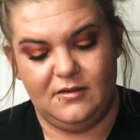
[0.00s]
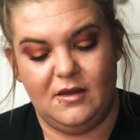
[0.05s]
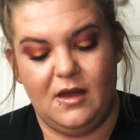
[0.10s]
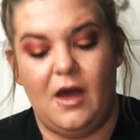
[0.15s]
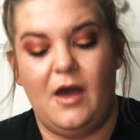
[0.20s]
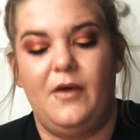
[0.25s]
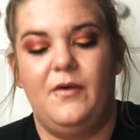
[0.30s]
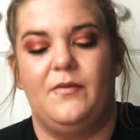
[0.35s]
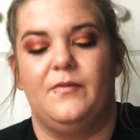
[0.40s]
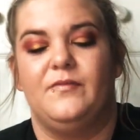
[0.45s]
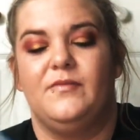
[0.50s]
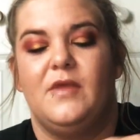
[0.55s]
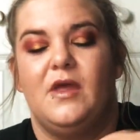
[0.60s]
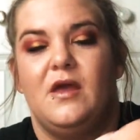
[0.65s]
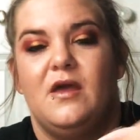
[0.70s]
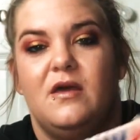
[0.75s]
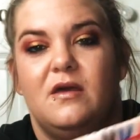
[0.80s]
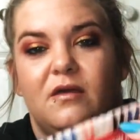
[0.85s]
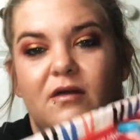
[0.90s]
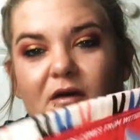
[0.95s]
Oh,
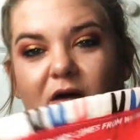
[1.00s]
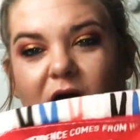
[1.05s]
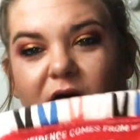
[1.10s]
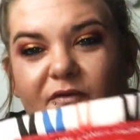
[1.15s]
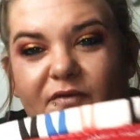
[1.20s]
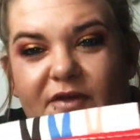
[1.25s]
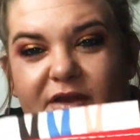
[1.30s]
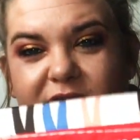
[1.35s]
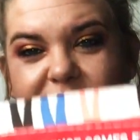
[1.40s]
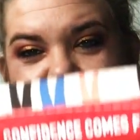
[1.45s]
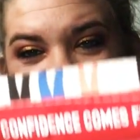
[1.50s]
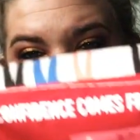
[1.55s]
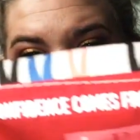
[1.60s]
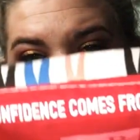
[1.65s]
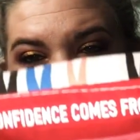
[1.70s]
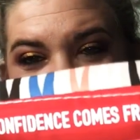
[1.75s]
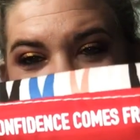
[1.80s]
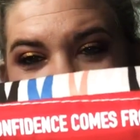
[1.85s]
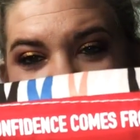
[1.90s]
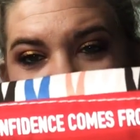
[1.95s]
confidence
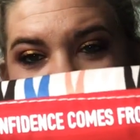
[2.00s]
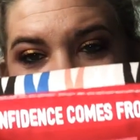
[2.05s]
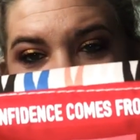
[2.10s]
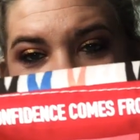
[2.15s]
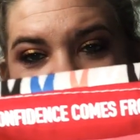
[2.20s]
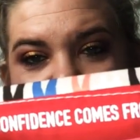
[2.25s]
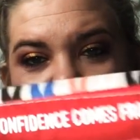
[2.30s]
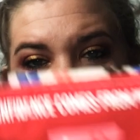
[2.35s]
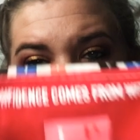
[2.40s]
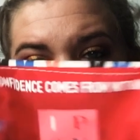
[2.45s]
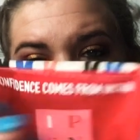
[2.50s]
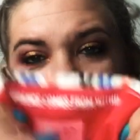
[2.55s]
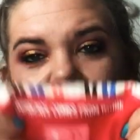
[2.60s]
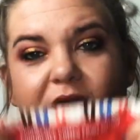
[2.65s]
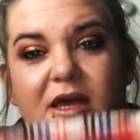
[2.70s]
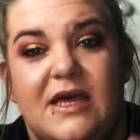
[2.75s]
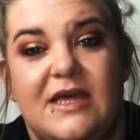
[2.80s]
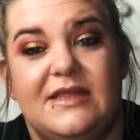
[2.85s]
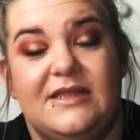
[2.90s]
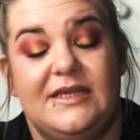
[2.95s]
comes from within.
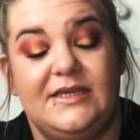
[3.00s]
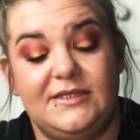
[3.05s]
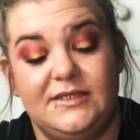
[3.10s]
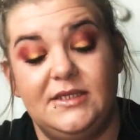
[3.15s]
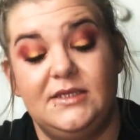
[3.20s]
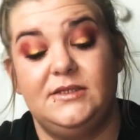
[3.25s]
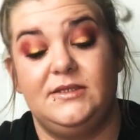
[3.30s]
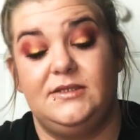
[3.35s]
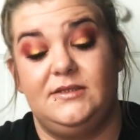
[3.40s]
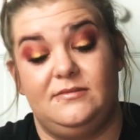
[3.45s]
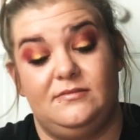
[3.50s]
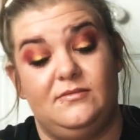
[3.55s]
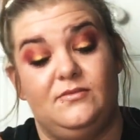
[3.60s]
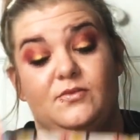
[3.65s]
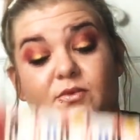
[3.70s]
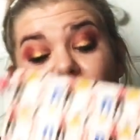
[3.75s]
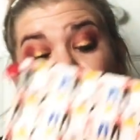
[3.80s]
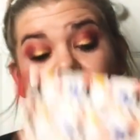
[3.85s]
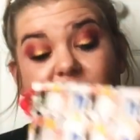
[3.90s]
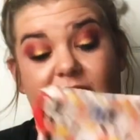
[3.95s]
This is
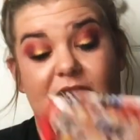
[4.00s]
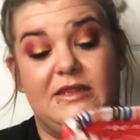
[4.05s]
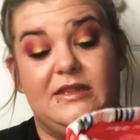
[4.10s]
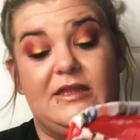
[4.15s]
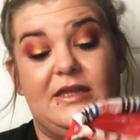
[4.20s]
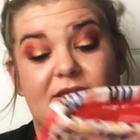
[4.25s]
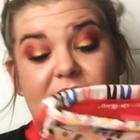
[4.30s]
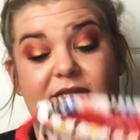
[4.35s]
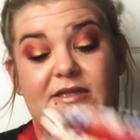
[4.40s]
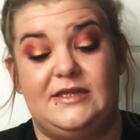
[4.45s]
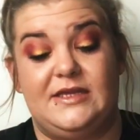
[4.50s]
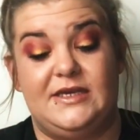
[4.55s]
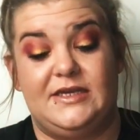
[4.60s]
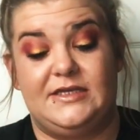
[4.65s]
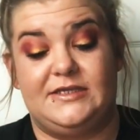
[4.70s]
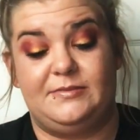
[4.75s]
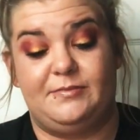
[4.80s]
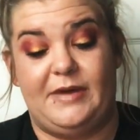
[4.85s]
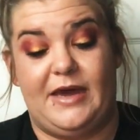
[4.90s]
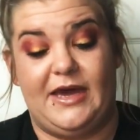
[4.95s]
really like the
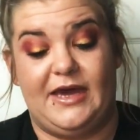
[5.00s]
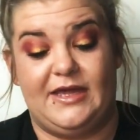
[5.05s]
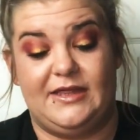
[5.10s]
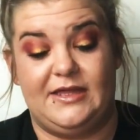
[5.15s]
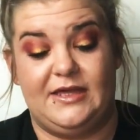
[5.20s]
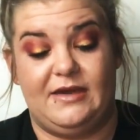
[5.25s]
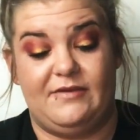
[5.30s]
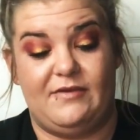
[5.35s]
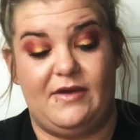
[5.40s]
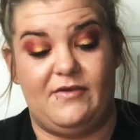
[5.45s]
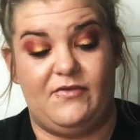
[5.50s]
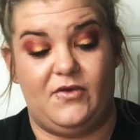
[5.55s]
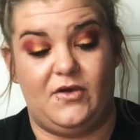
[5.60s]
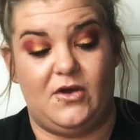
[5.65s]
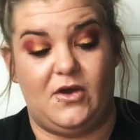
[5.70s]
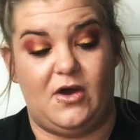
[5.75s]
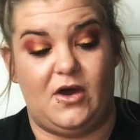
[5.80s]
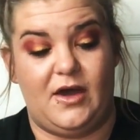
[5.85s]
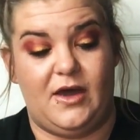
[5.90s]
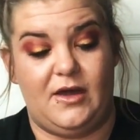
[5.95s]
thickest bag I think I've ever
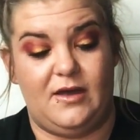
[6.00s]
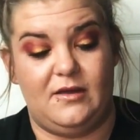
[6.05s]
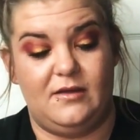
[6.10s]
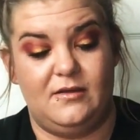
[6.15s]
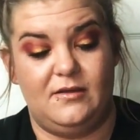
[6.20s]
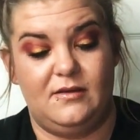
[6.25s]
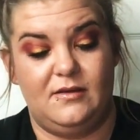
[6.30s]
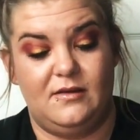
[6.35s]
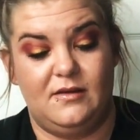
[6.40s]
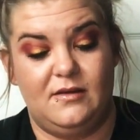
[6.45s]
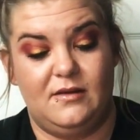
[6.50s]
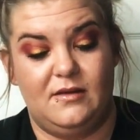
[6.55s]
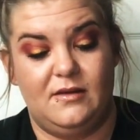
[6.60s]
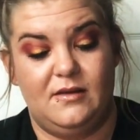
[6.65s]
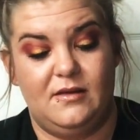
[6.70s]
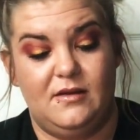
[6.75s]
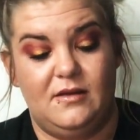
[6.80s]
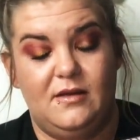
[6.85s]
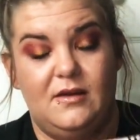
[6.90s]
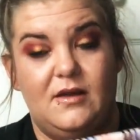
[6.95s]
got.
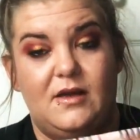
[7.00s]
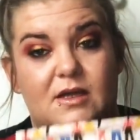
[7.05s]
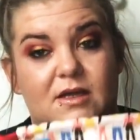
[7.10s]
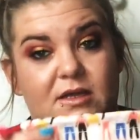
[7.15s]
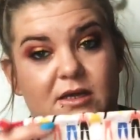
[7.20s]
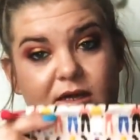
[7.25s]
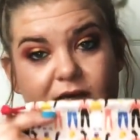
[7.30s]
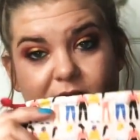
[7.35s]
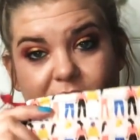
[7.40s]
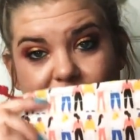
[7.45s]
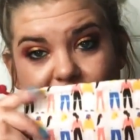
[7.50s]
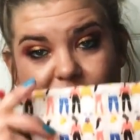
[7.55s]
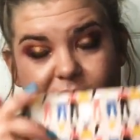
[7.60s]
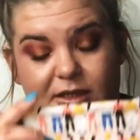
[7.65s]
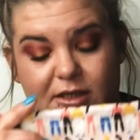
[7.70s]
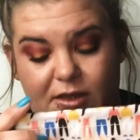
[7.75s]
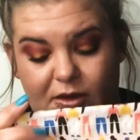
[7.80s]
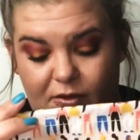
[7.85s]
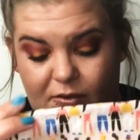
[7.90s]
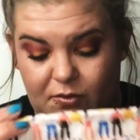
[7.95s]
And it's
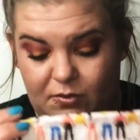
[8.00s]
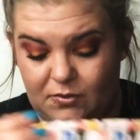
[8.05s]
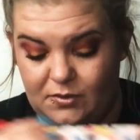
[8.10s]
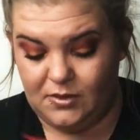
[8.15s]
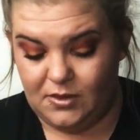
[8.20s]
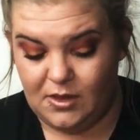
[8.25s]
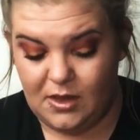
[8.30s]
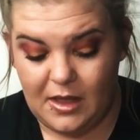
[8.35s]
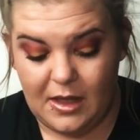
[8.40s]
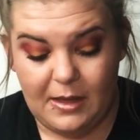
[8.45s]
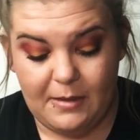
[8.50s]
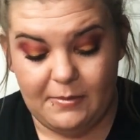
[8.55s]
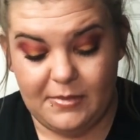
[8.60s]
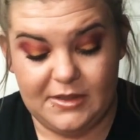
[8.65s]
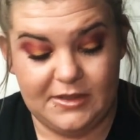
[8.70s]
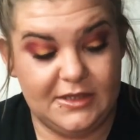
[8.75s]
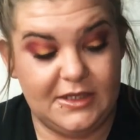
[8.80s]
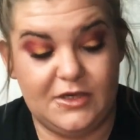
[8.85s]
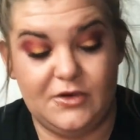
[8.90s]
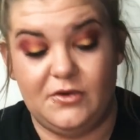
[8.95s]
cute,
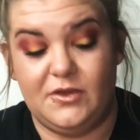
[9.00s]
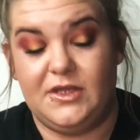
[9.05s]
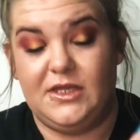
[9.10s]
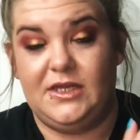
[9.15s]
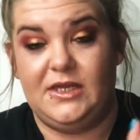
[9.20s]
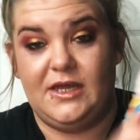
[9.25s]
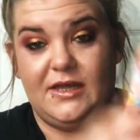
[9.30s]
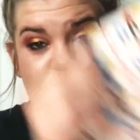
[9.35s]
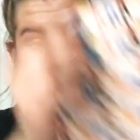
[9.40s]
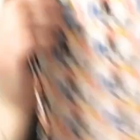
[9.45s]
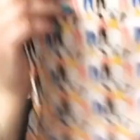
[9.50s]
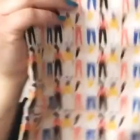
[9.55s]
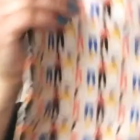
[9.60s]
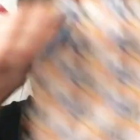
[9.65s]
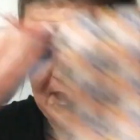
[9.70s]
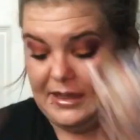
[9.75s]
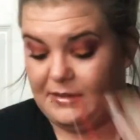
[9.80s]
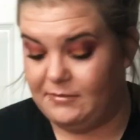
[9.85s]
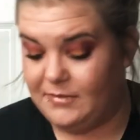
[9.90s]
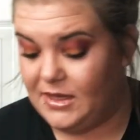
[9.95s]
but literally nothing
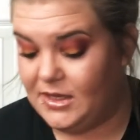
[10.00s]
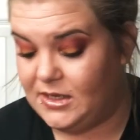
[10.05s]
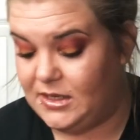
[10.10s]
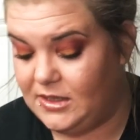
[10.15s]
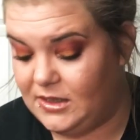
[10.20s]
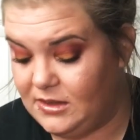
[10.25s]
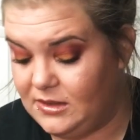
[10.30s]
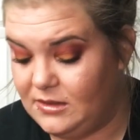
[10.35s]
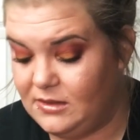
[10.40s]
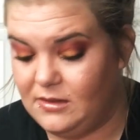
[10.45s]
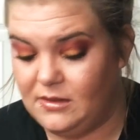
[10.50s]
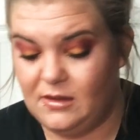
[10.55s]
came in it.